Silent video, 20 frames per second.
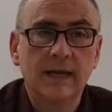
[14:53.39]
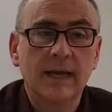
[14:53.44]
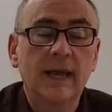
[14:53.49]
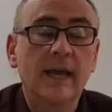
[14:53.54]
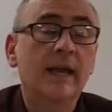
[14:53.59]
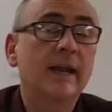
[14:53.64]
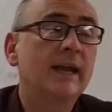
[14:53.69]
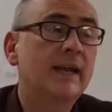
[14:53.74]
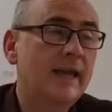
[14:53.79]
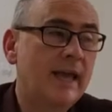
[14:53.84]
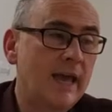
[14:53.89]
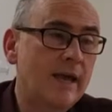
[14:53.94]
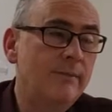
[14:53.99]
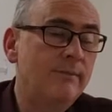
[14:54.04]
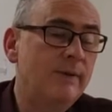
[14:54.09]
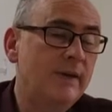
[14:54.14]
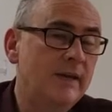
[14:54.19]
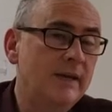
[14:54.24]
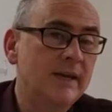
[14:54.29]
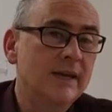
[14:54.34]
And it
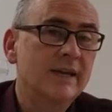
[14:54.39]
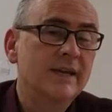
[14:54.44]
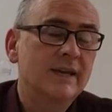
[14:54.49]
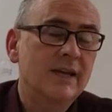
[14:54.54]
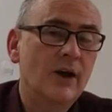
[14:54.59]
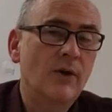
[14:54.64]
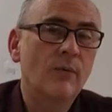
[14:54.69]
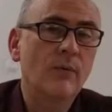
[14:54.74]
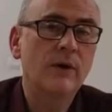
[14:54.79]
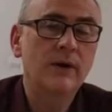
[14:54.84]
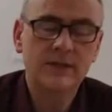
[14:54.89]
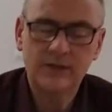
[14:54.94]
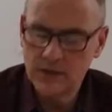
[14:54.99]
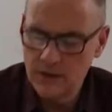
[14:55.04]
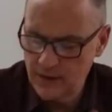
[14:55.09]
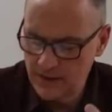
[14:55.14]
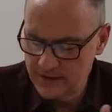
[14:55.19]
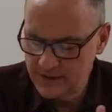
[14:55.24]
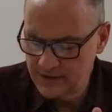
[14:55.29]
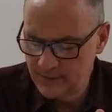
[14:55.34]
can be, you know, when it
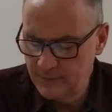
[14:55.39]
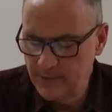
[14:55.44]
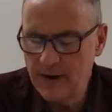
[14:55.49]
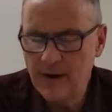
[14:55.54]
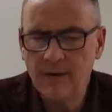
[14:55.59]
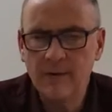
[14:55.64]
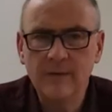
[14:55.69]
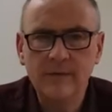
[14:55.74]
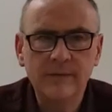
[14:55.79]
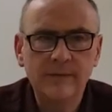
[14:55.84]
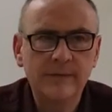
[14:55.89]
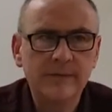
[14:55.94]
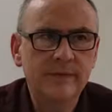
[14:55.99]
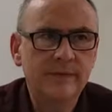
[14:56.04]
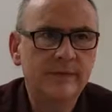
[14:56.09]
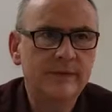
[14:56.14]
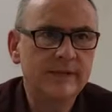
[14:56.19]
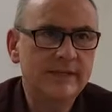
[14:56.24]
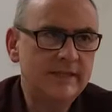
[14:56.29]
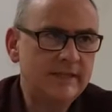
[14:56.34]
talks about
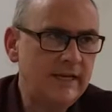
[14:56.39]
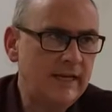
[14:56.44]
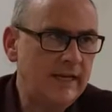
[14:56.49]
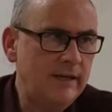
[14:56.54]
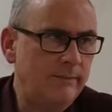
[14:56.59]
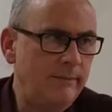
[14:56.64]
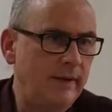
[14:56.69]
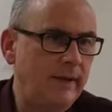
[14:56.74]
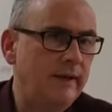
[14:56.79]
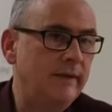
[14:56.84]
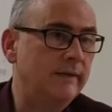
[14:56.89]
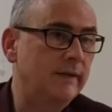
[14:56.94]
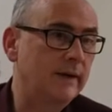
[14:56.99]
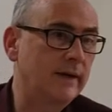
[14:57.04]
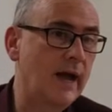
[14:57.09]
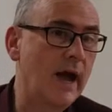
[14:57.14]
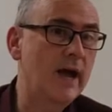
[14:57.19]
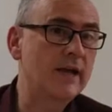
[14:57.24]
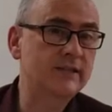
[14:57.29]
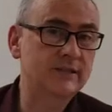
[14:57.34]
the seed being the
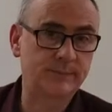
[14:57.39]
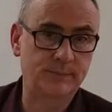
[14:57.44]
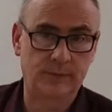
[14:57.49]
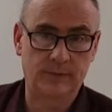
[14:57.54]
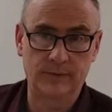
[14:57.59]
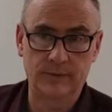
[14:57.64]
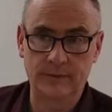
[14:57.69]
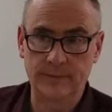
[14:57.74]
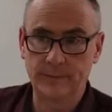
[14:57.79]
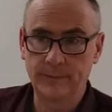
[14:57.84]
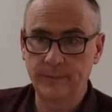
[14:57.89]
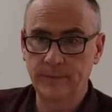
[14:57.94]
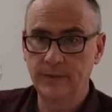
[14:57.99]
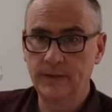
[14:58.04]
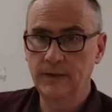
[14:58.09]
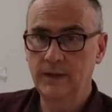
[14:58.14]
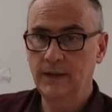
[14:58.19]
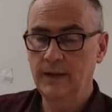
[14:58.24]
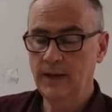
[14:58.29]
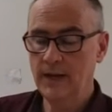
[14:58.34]
gospel
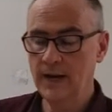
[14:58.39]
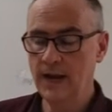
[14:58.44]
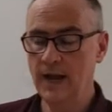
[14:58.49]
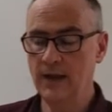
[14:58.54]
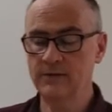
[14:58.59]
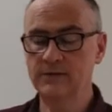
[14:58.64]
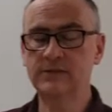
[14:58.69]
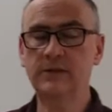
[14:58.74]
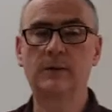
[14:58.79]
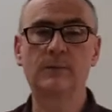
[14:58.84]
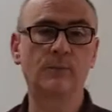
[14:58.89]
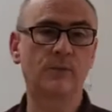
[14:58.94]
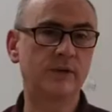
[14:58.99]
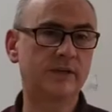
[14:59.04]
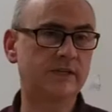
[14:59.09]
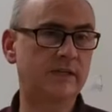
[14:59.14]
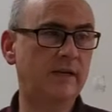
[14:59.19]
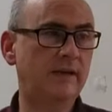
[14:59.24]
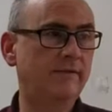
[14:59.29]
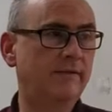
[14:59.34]
and how some
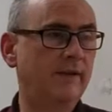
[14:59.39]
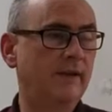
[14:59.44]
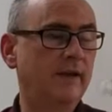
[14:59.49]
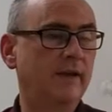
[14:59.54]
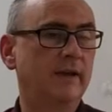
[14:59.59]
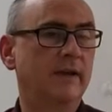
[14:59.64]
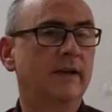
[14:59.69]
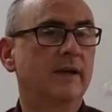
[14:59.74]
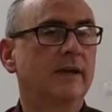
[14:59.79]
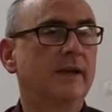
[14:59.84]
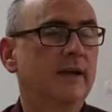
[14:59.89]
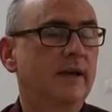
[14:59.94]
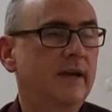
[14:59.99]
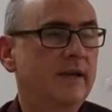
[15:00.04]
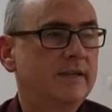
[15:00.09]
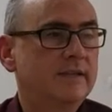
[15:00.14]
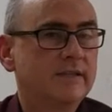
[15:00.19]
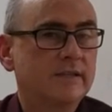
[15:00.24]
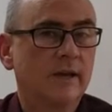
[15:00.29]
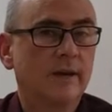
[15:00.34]
receive it
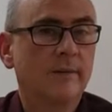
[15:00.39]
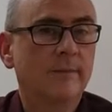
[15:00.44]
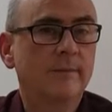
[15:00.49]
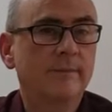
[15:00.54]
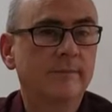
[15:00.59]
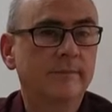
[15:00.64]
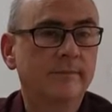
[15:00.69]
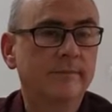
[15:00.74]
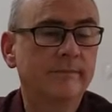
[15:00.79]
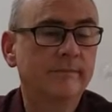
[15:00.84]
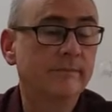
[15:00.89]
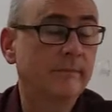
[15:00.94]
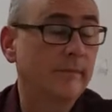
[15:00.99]
and some